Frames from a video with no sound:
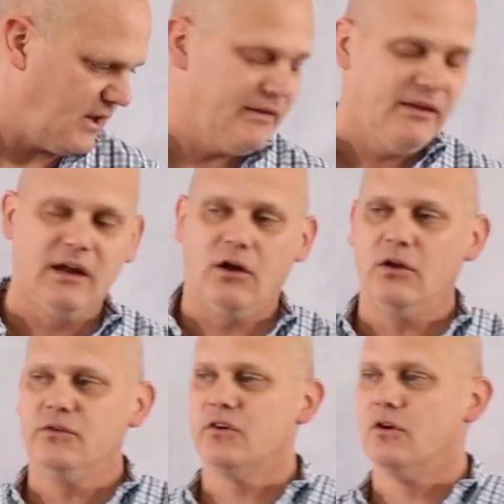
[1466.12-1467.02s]
And then
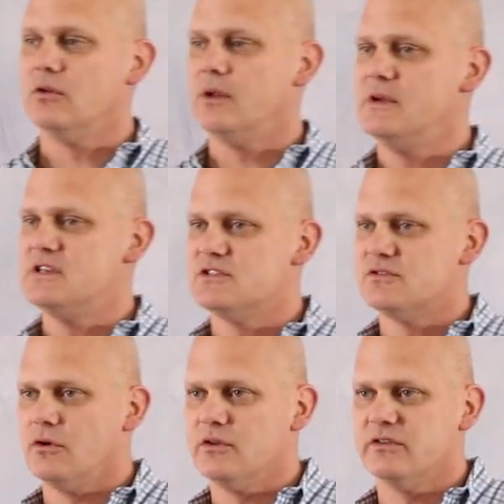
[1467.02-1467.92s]
also, let me just
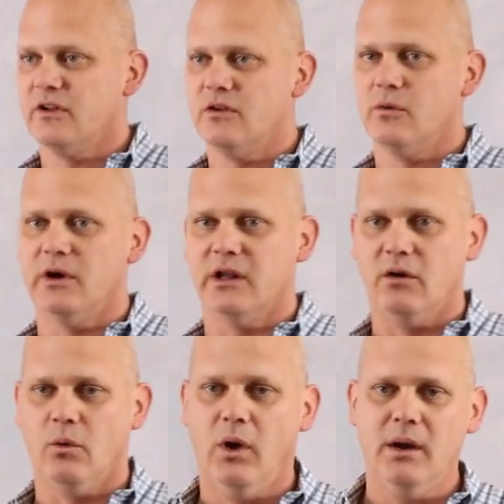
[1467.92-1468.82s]
throw this other one in.
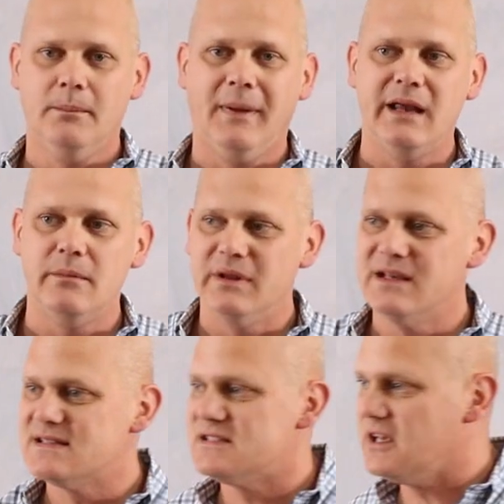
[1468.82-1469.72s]
What might be
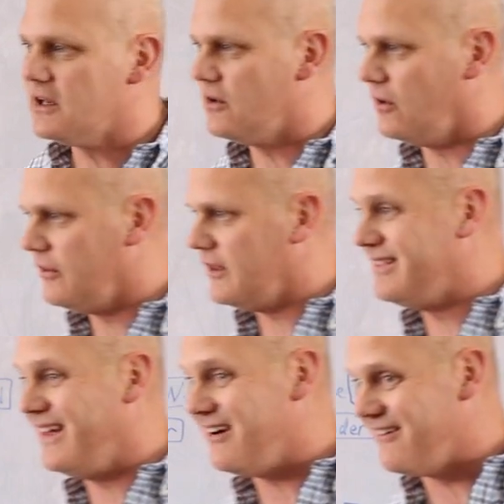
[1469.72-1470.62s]
a signal that
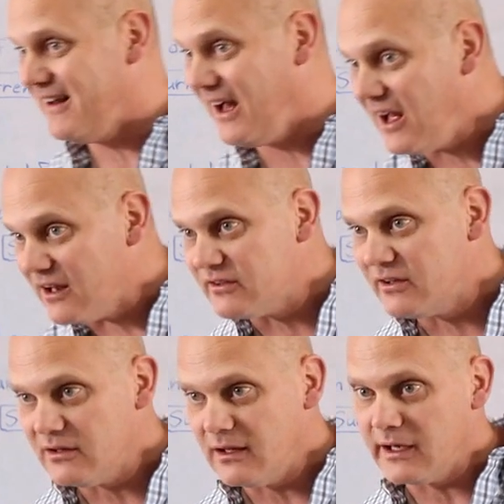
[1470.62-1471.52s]
they are not
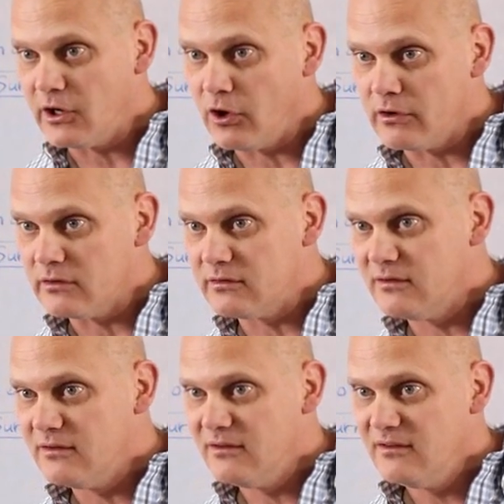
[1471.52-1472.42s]
lighthearted?
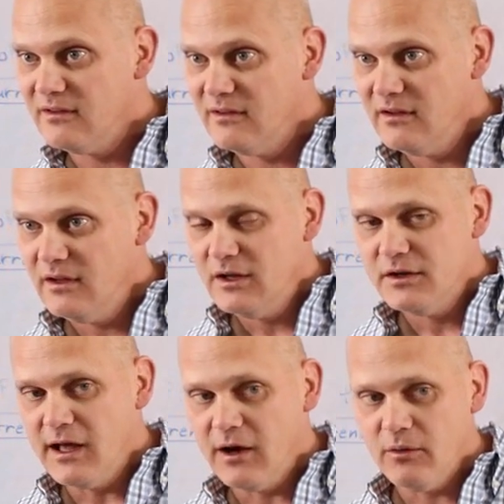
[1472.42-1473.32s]

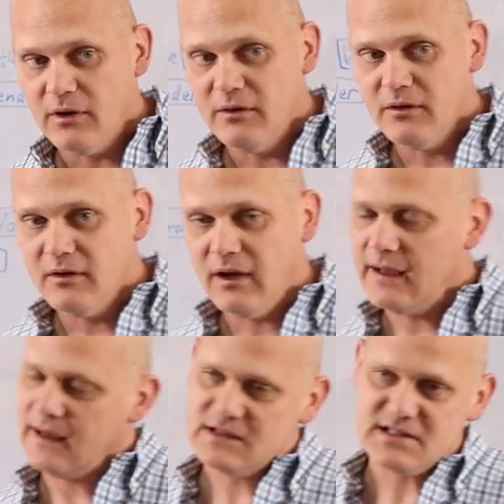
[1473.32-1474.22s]
Now,
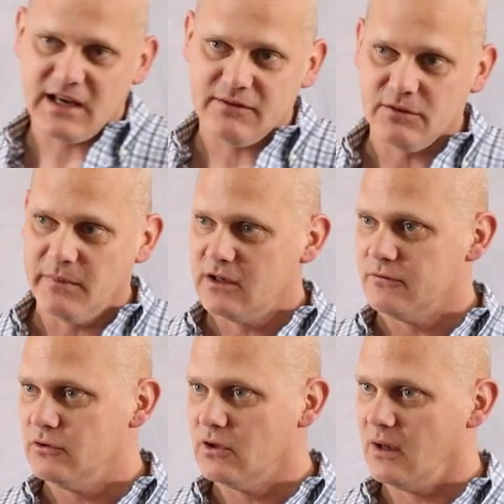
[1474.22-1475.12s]
I guess I have to make a
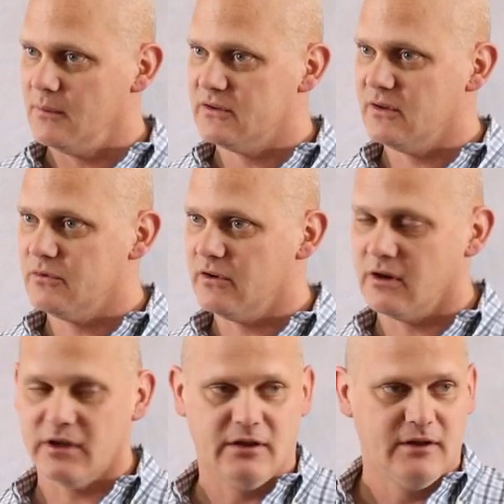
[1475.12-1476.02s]
few comments. I'm
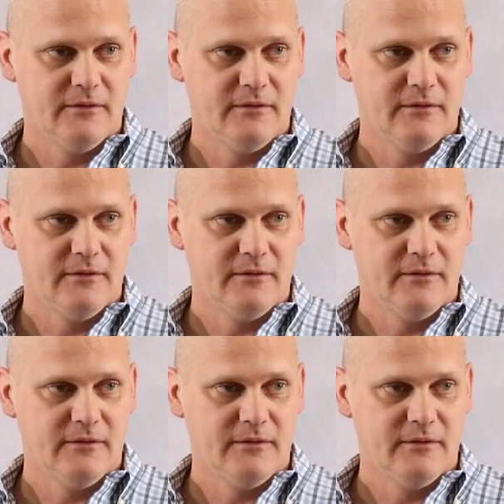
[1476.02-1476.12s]
sorry.